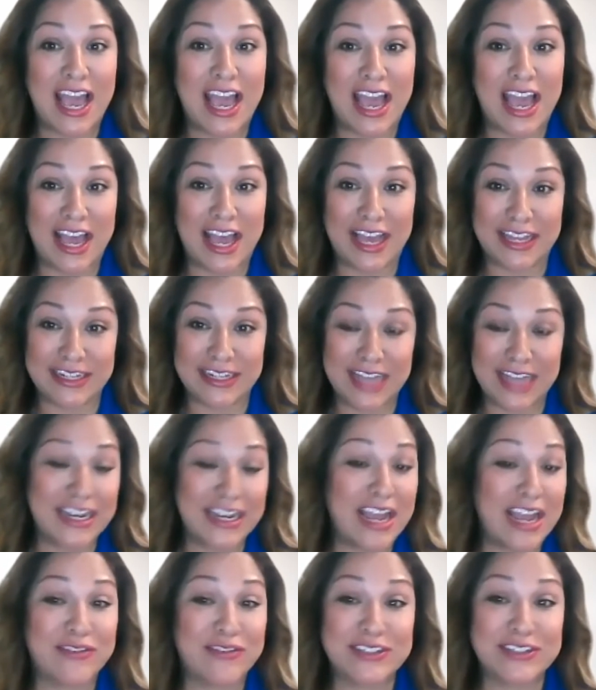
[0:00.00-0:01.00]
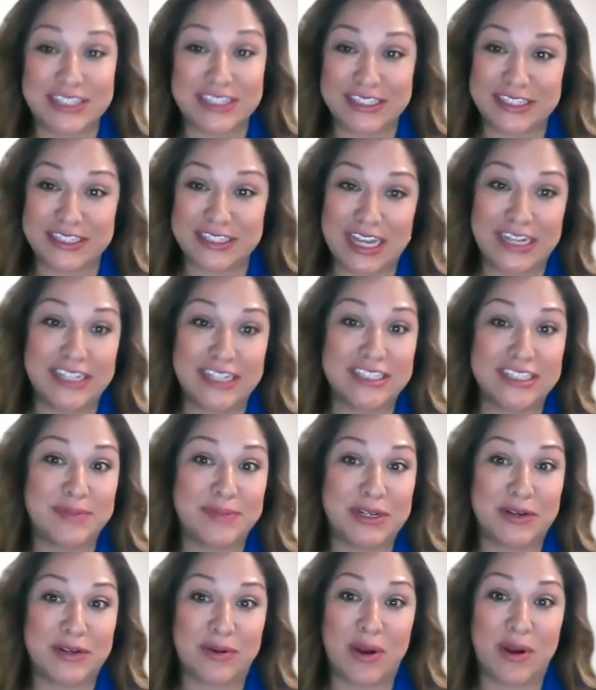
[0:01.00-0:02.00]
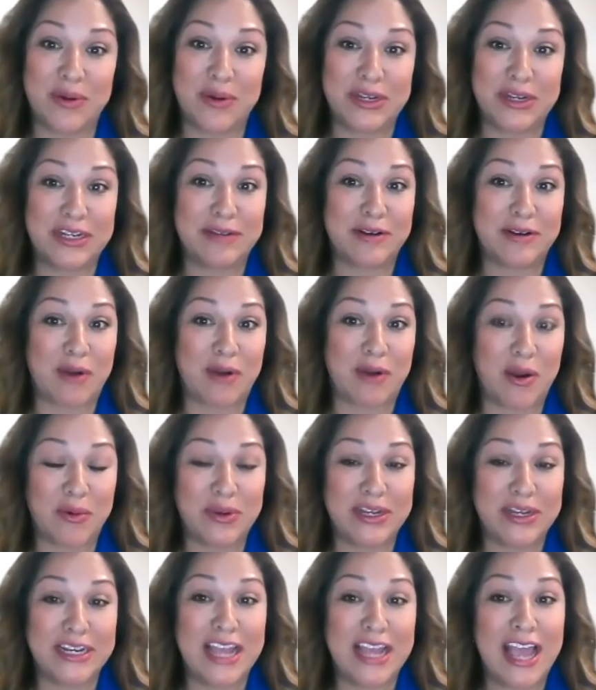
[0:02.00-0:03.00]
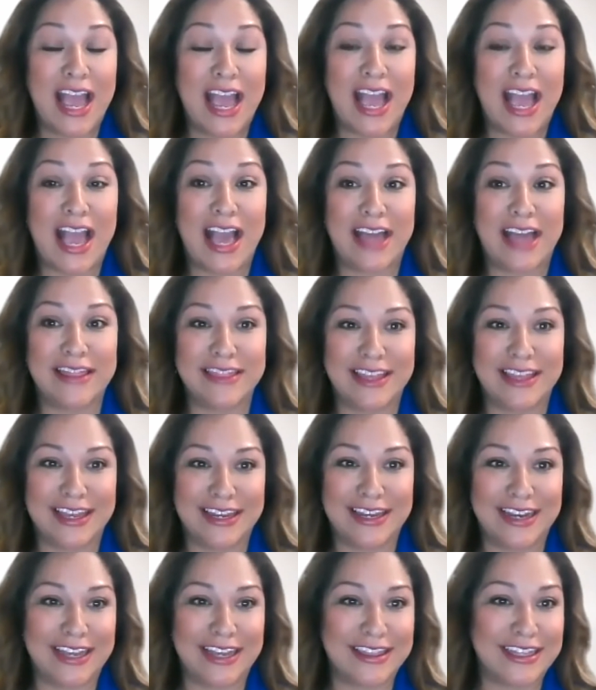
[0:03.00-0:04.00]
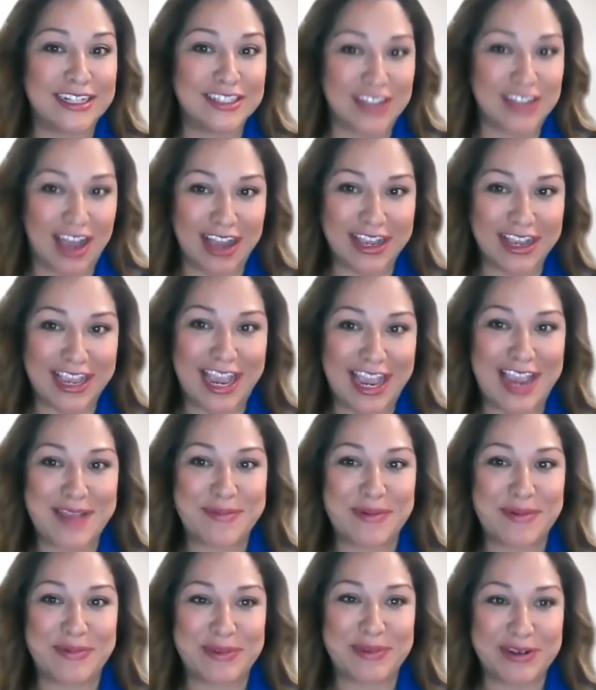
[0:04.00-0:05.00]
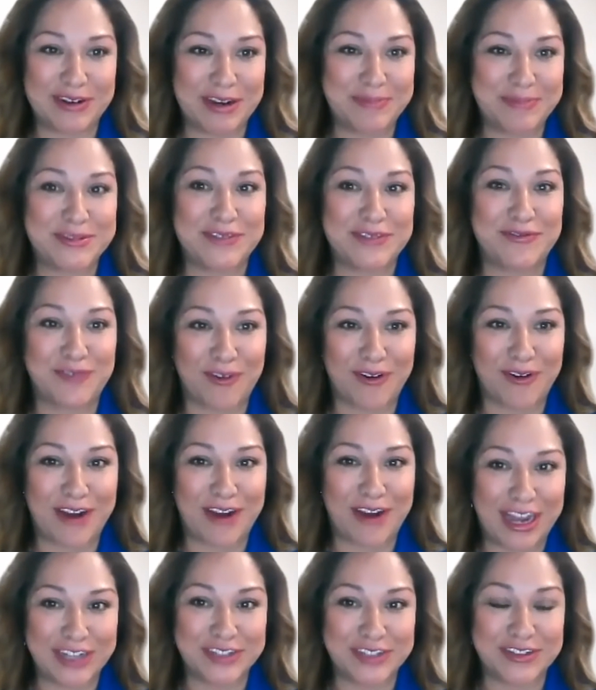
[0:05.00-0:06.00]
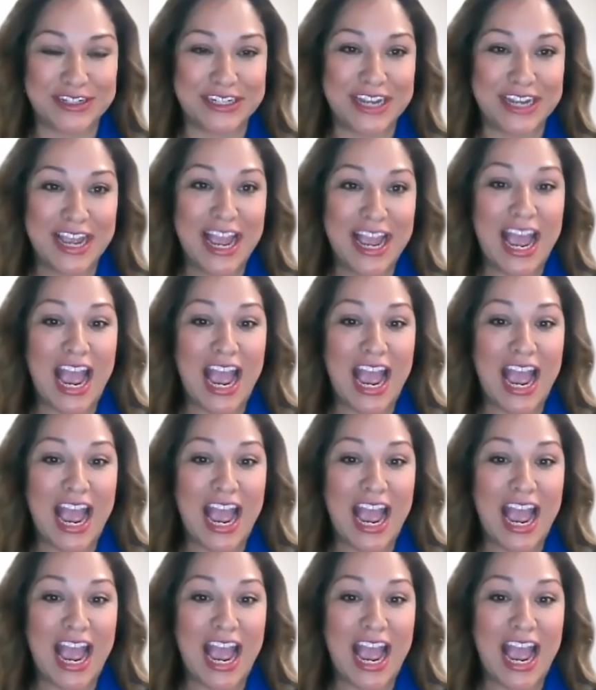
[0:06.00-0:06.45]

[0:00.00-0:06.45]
And, and ever since then, it's been growing and growing. And then I think Doc came when we were up to 400.